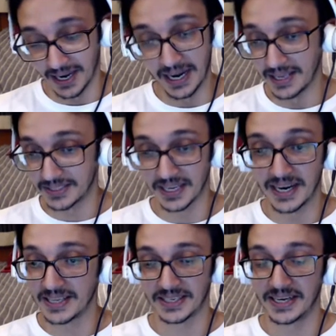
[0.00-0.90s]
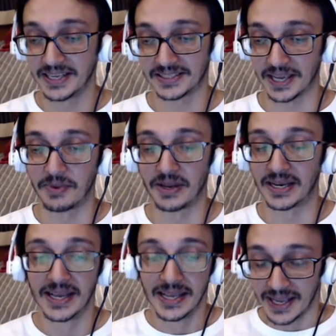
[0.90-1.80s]
it, it is. It is. It is. I
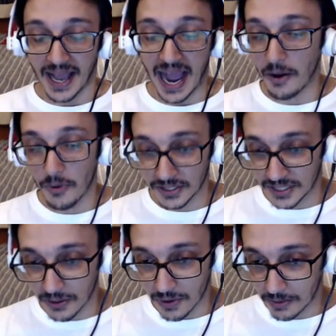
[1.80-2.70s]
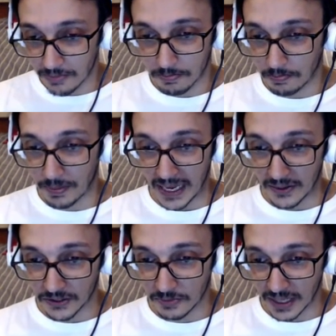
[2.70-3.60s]
mean, I wasn't the one
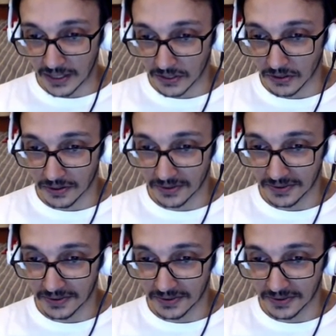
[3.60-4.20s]
paying those bills. So.